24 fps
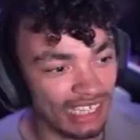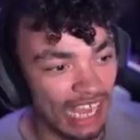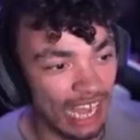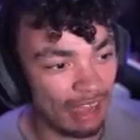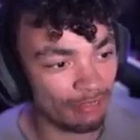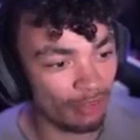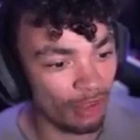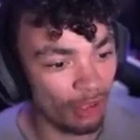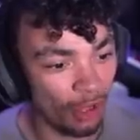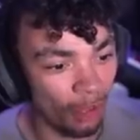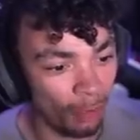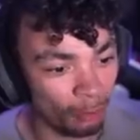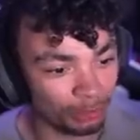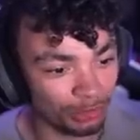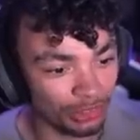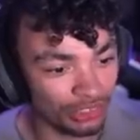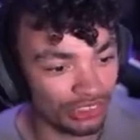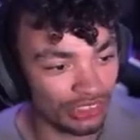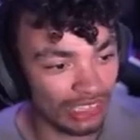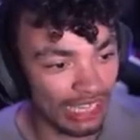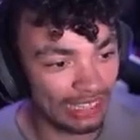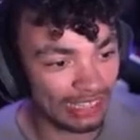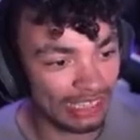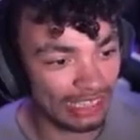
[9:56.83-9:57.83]
to have
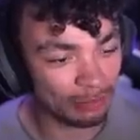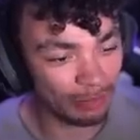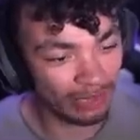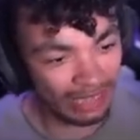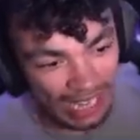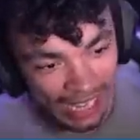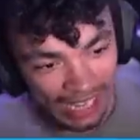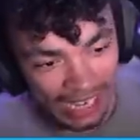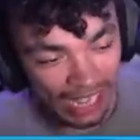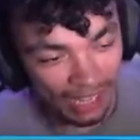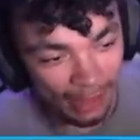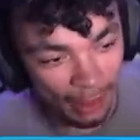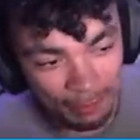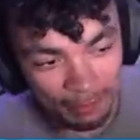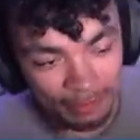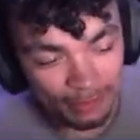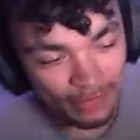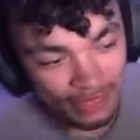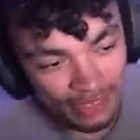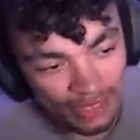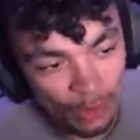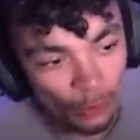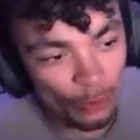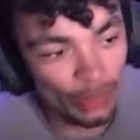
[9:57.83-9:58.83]
options like this. But again, I,
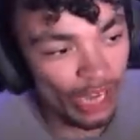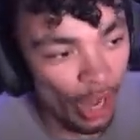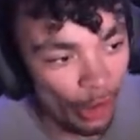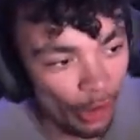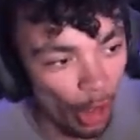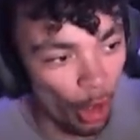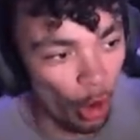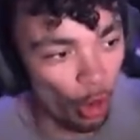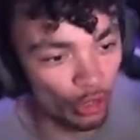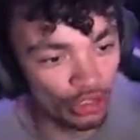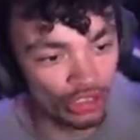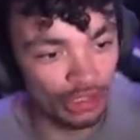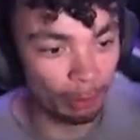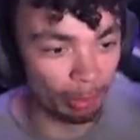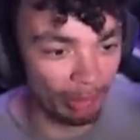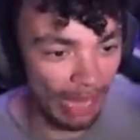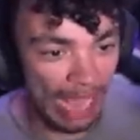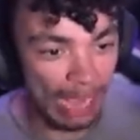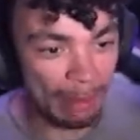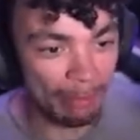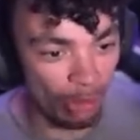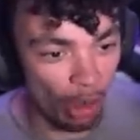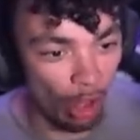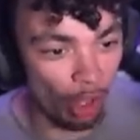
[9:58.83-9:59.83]
we don't know who's to
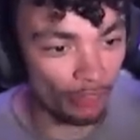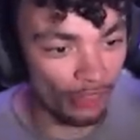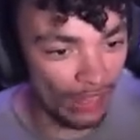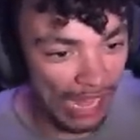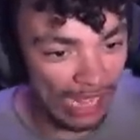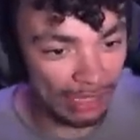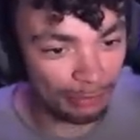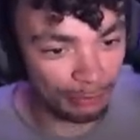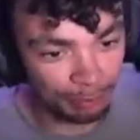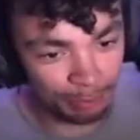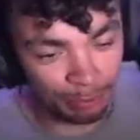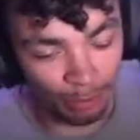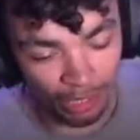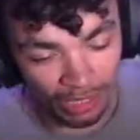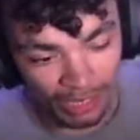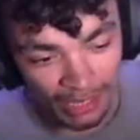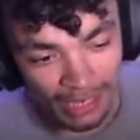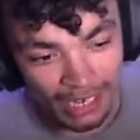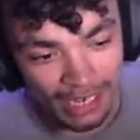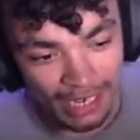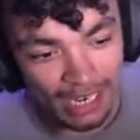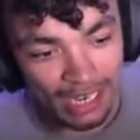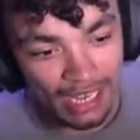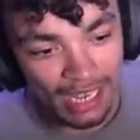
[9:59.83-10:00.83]
blame and all that, but
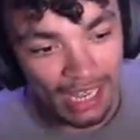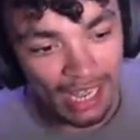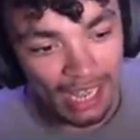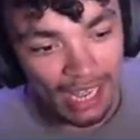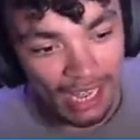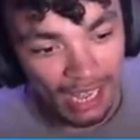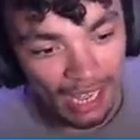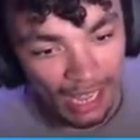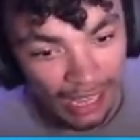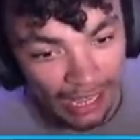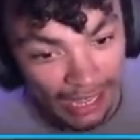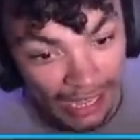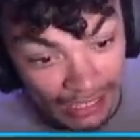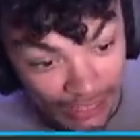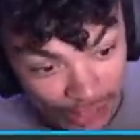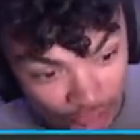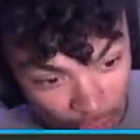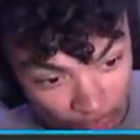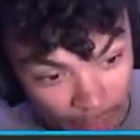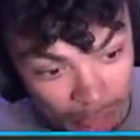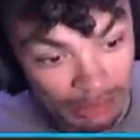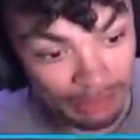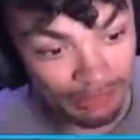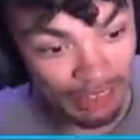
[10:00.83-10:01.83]
in
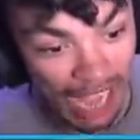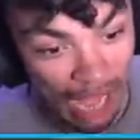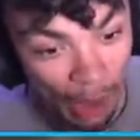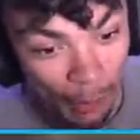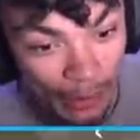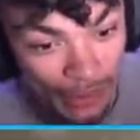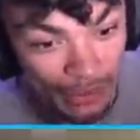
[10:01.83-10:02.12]
terms of how